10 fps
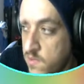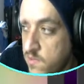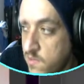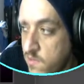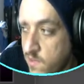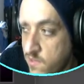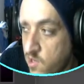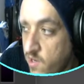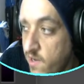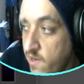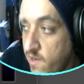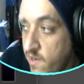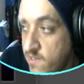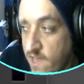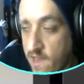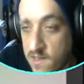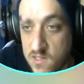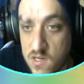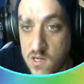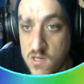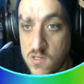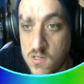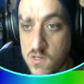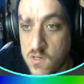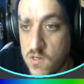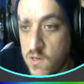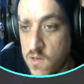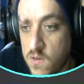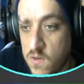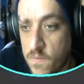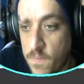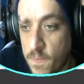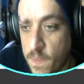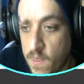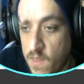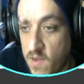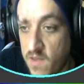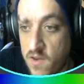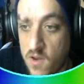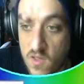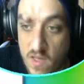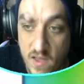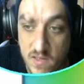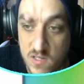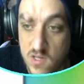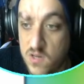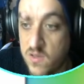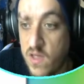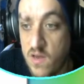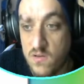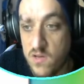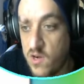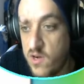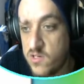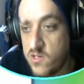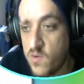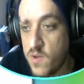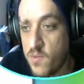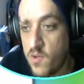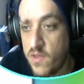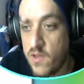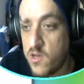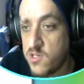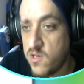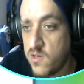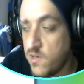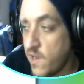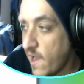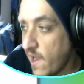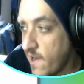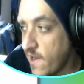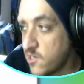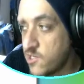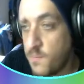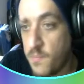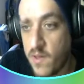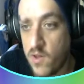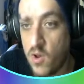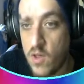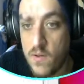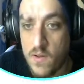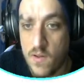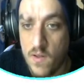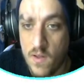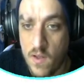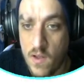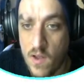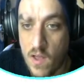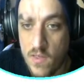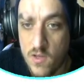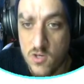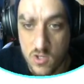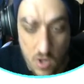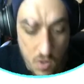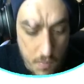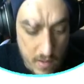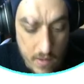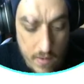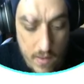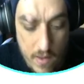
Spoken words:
That's all you need. You need this hex code. I mean, if you know the hex code, then you don't need to do it, but then you go to Action, pick colour, and then you just copy it in there.